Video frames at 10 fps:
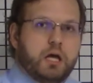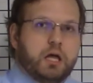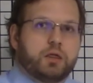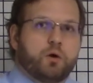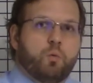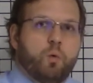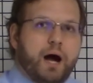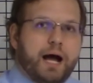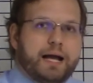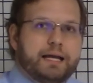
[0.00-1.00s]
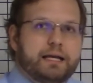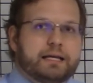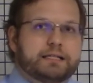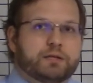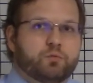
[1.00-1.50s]
The y
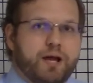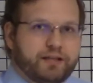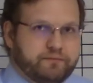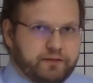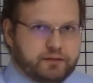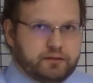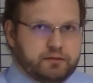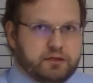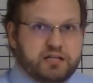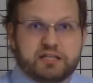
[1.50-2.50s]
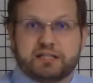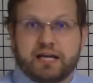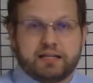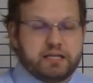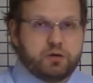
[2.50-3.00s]
is irrelevant because it's
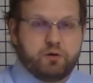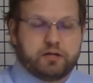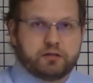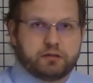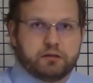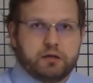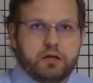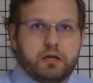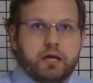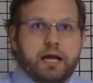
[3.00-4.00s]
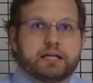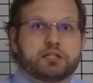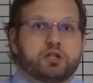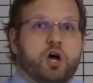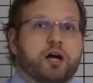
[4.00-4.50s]
not in the equation, as
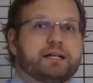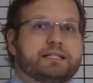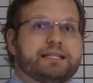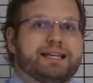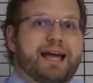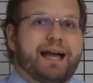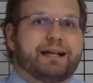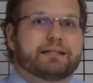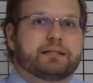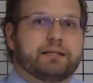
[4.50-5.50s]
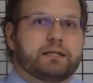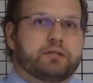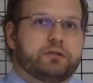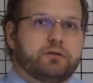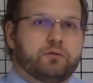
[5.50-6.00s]
long as the x is
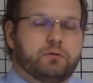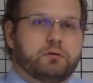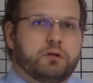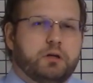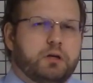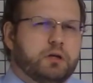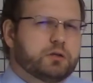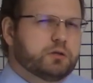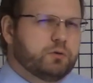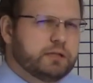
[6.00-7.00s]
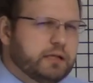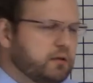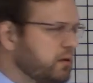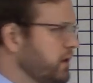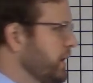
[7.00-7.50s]
2. So what does that
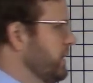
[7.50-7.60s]
look like?